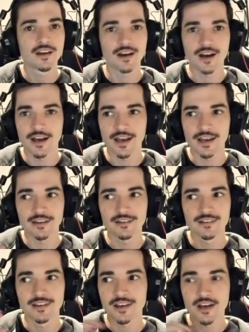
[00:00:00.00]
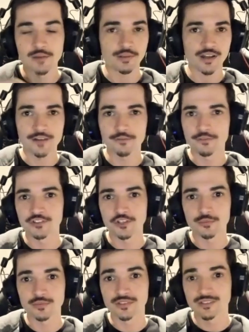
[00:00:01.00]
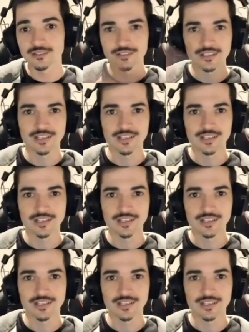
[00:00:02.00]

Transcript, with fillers: I applied for jobs